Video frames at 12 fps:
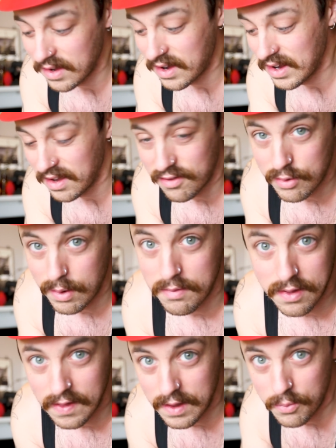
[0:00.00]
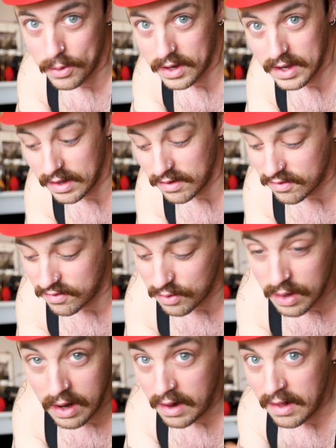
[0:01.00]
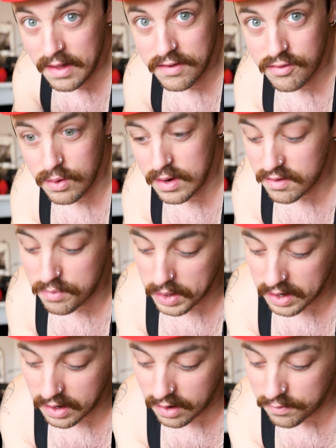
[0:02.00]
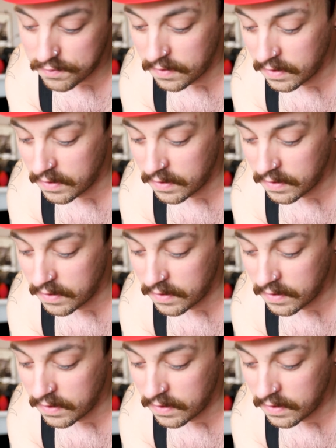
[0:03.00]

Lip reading: It connects to everything that you want to connect it to. The screen's big enough.